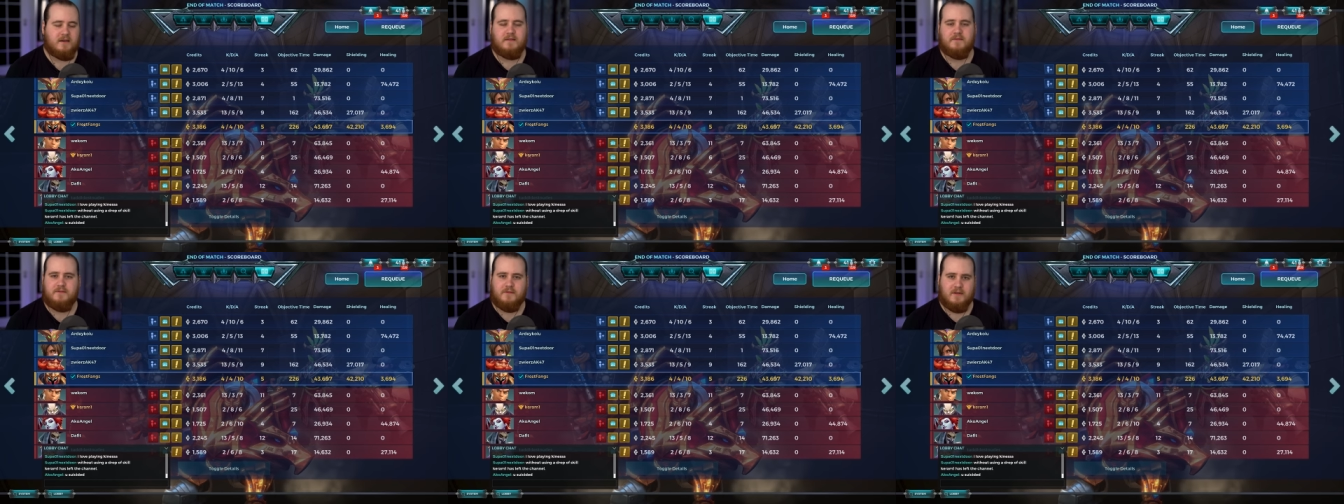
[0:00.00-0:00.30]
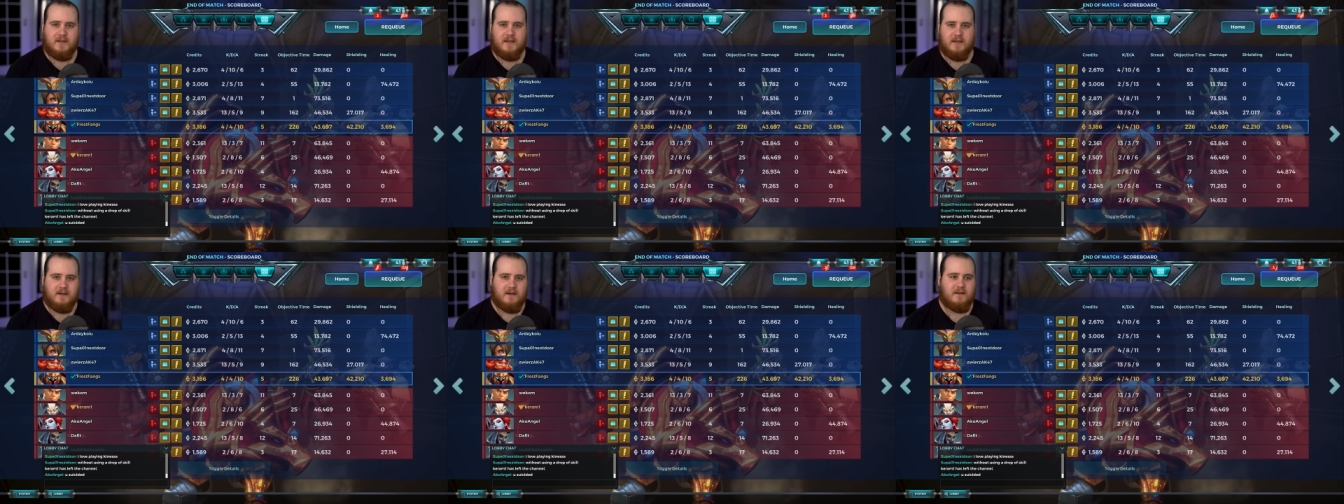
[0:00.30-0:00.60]

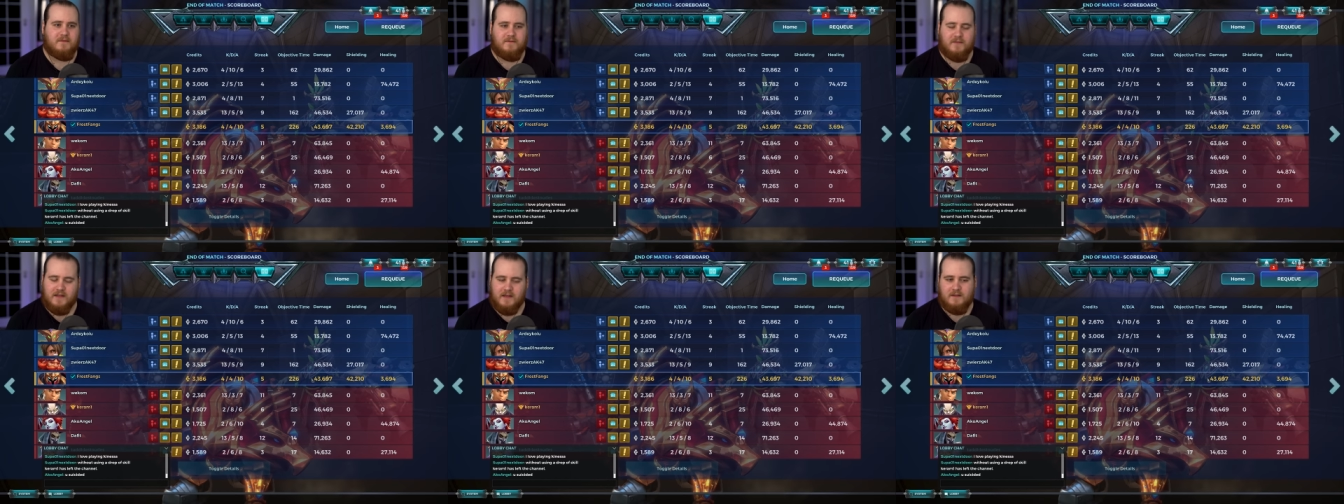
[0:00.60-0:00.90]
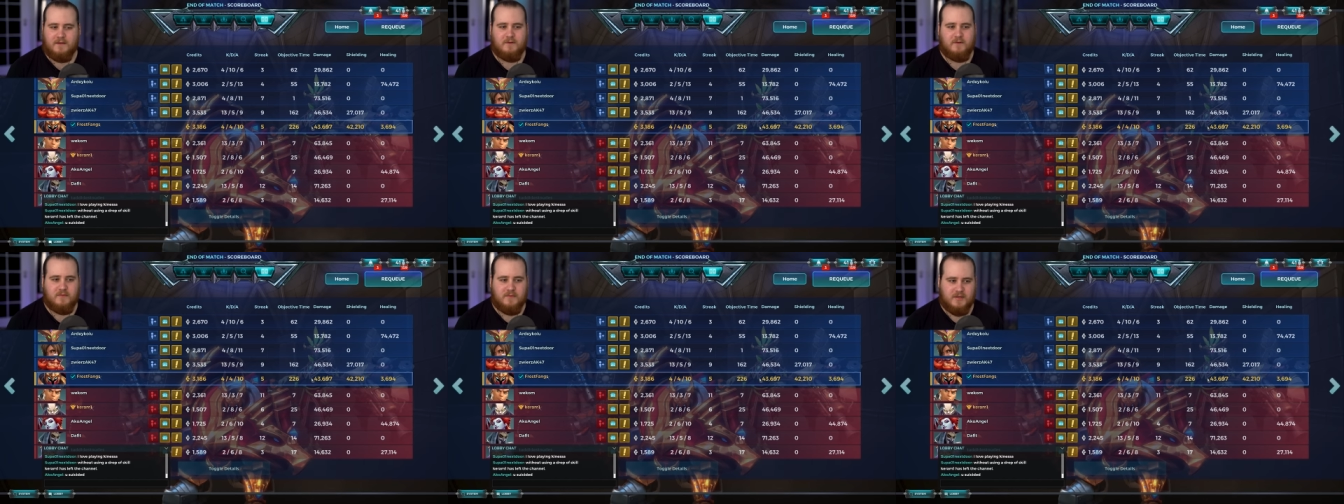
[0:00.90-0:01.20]
fully going for like
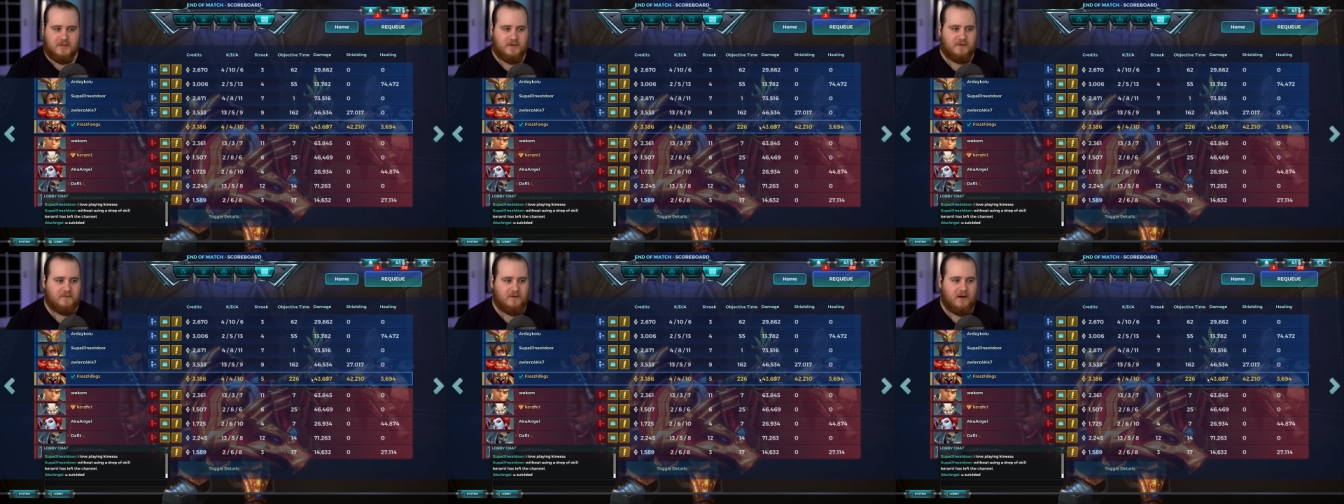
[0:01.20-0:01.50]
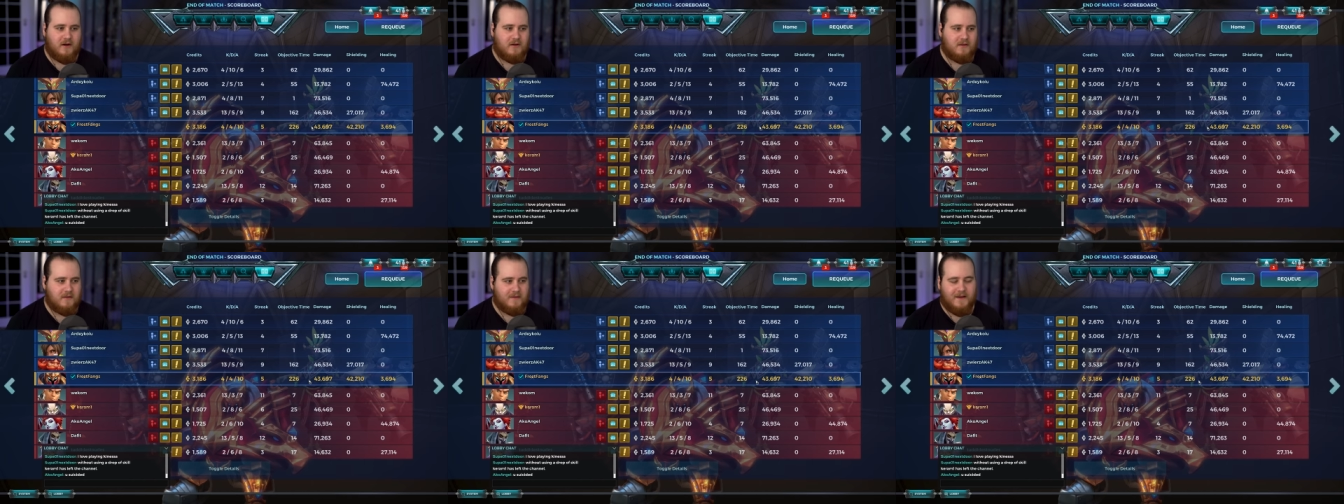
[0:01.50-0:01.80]
the normal sort of
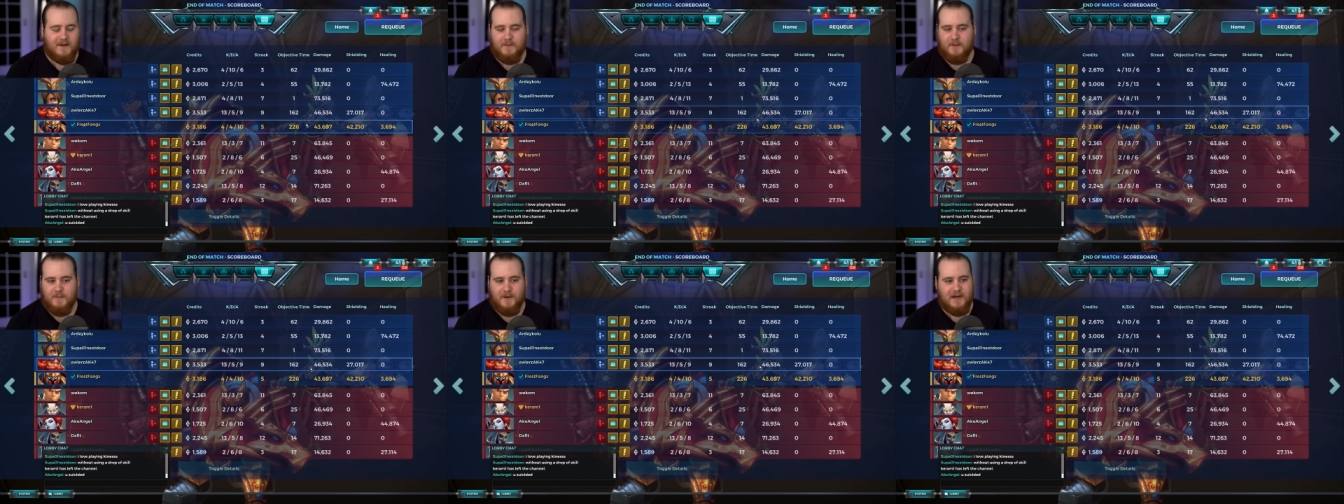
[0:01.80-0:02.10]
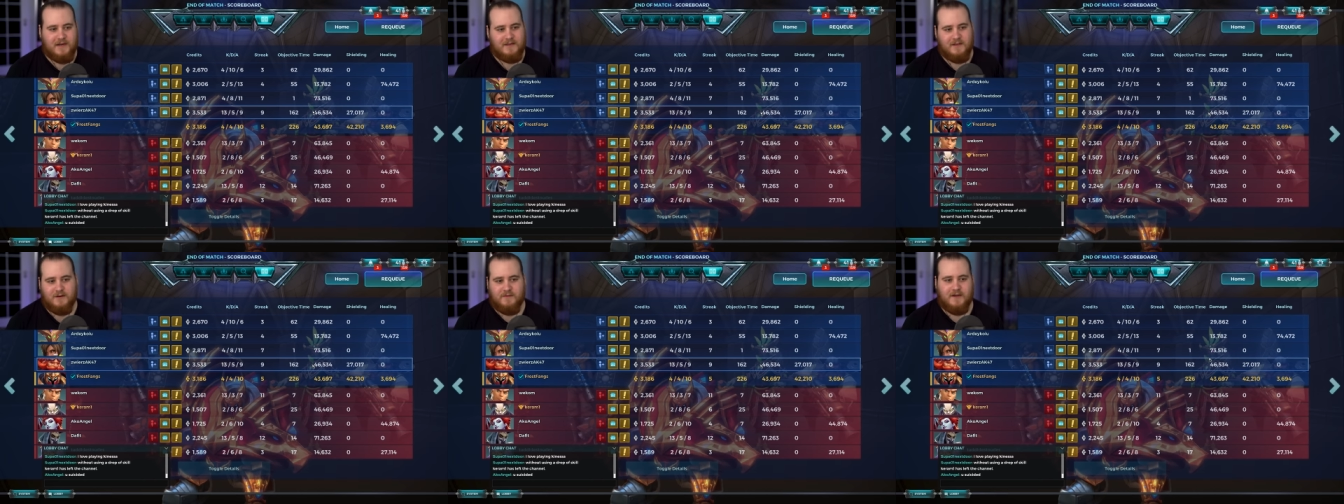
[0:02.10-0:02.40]
Khan thing. But
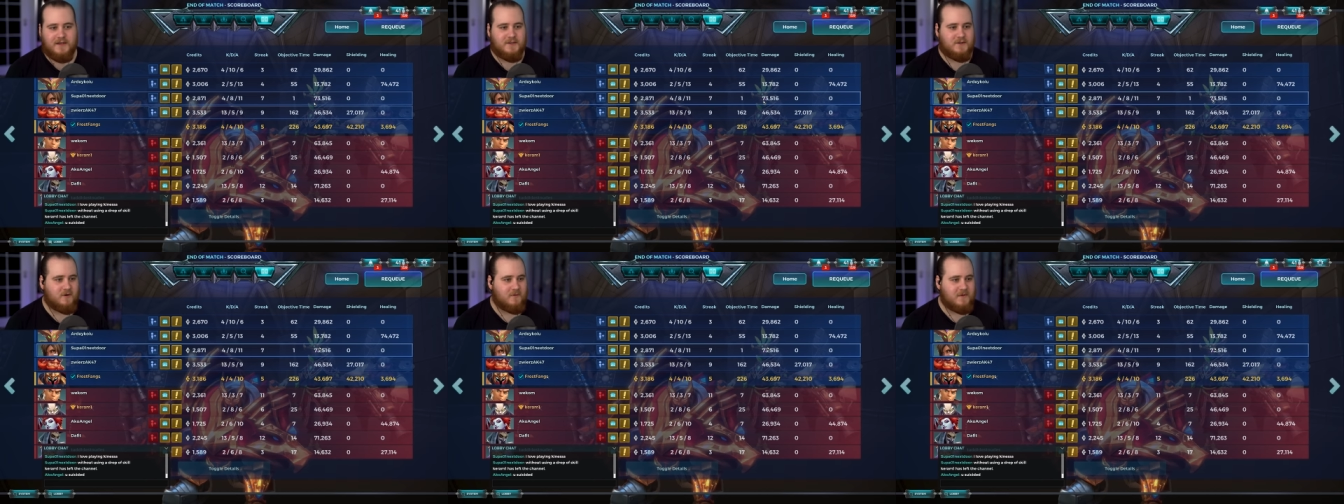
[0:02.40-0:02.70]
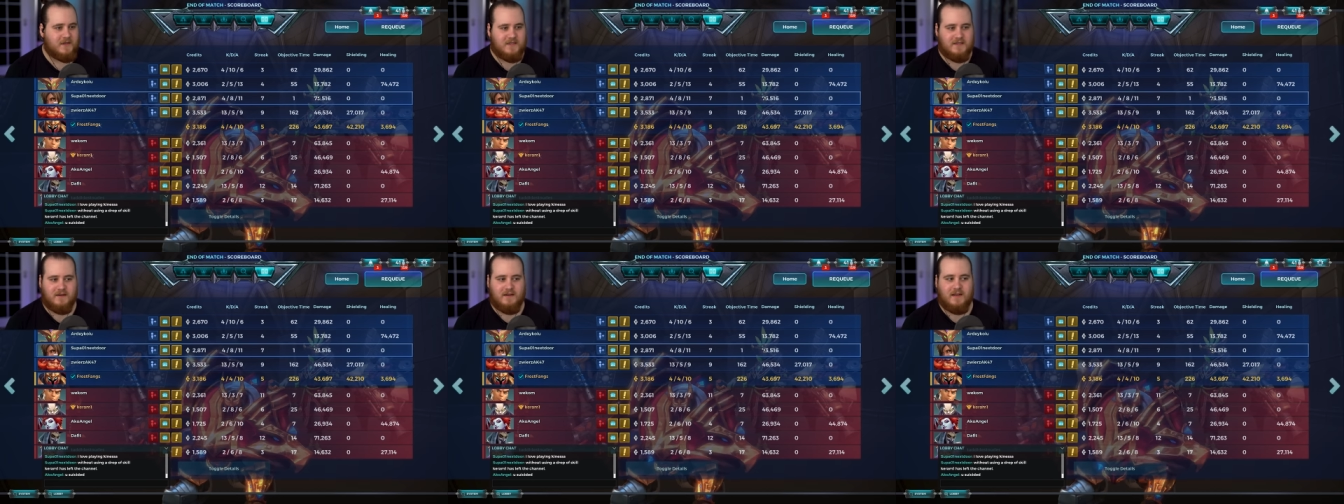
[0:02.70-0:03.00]
Bag did a great job
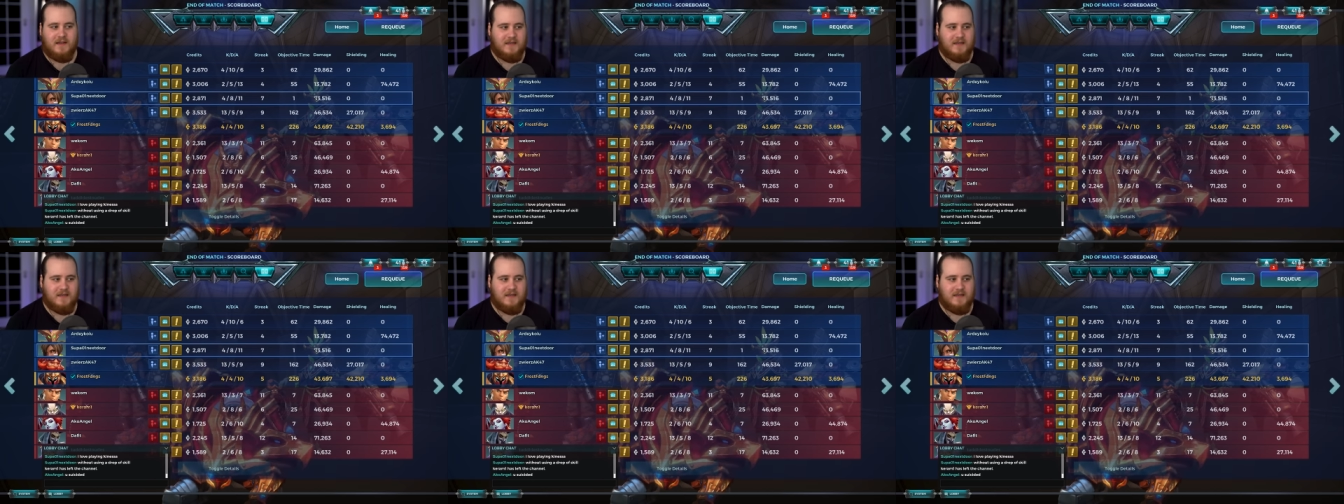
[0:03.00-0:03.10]
there, so did